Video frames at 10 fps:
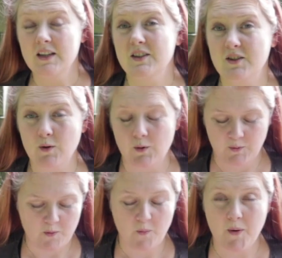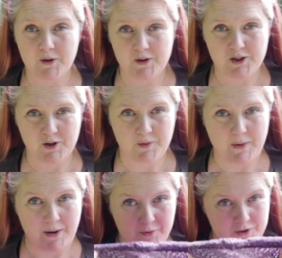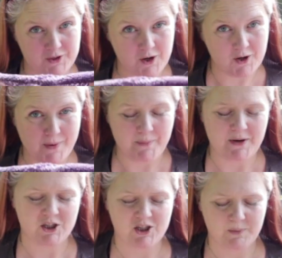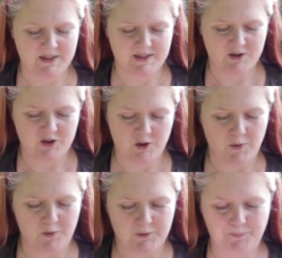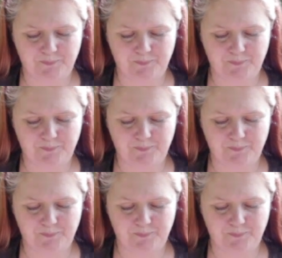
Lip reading: So, what am I going to talk about? I'm going to talk about my Sheepjes shawl.